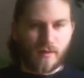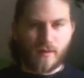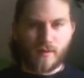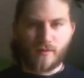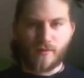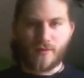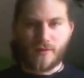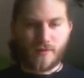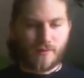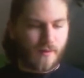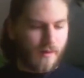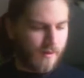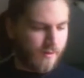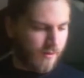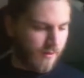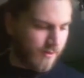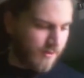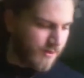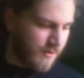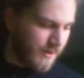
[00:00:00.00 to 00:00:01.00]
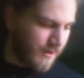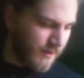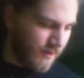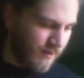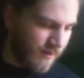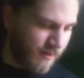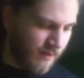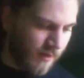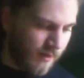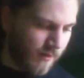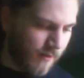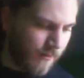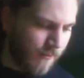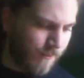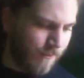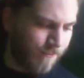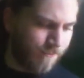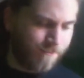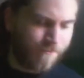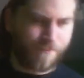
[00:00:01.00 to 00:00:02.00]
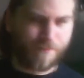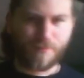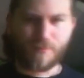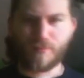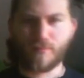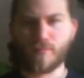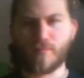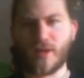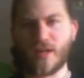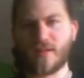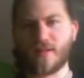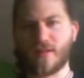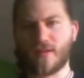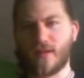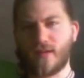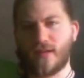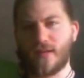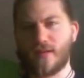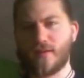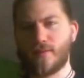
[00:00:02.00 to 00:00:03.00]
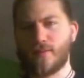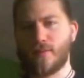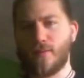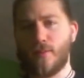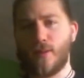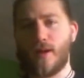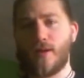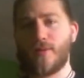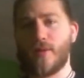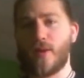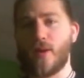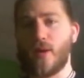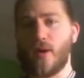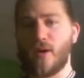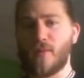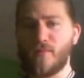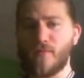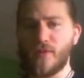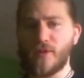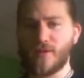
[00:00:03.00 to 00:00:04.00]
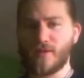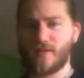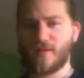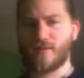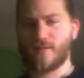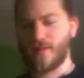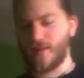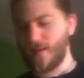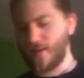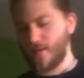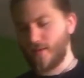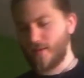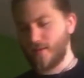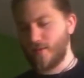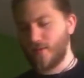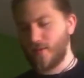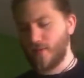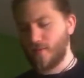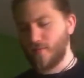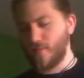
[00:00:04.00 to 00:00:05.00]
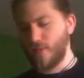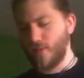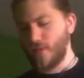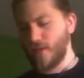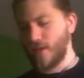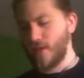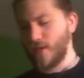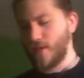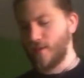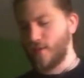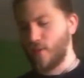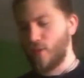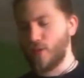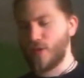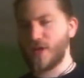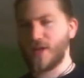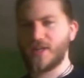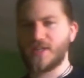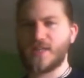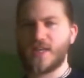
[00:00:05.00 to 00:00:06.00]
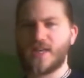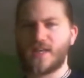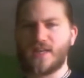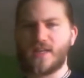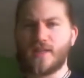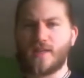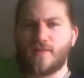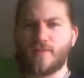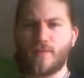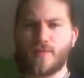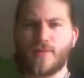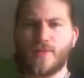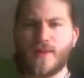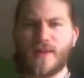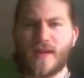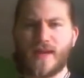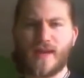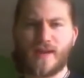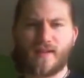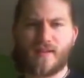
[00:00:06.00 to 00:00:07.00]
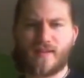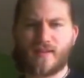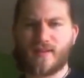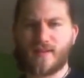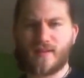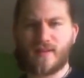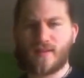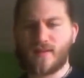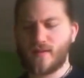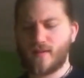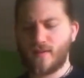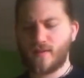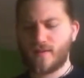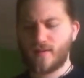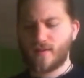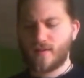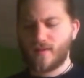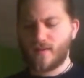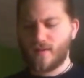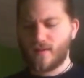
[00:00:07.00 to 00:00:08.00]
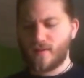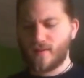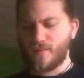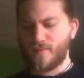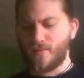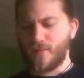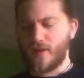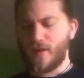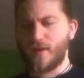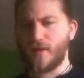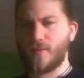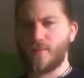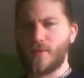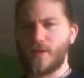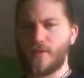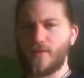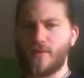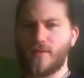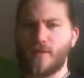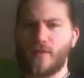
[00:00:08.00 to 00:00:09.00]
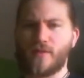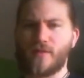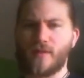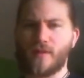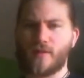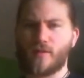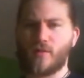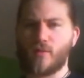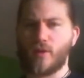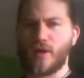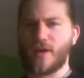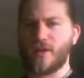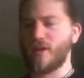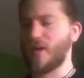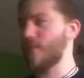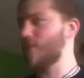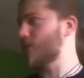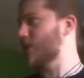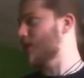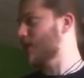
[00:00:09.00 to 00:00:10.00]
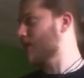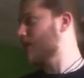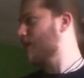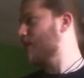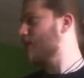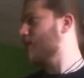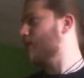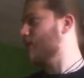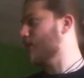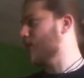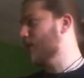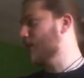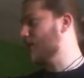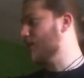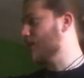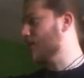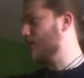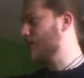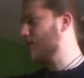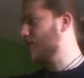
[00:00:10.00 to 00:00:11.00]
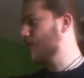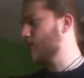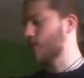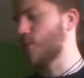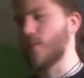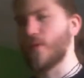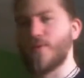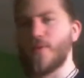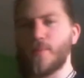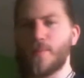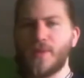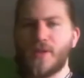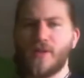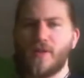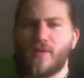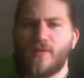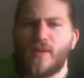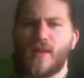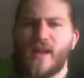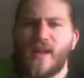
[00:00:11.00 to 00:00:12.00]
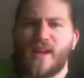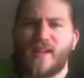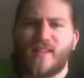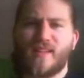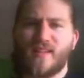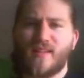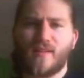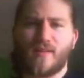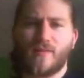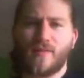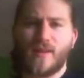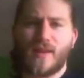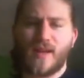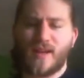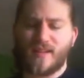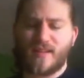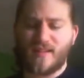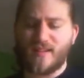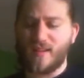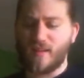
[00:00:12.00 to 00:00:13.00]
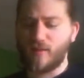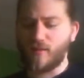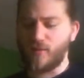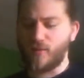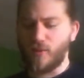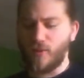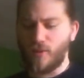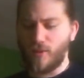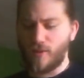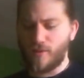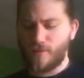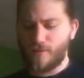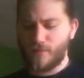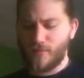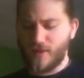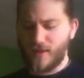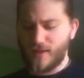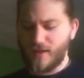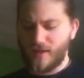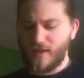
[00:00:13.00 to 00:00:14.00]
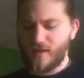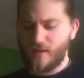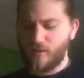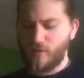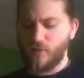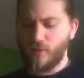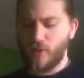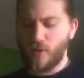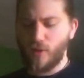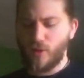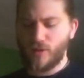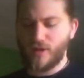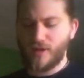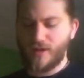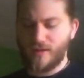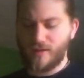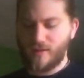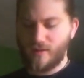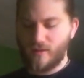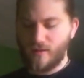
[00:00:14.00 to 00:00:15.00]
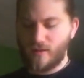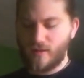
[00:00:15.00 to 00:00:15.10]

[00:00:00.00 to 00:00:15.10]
A few other things, basically rather obvious things in this book, are hooking techniques with the axe, I mean, those are quite obvious. This is what the beard of the axe is for. It is for hooking.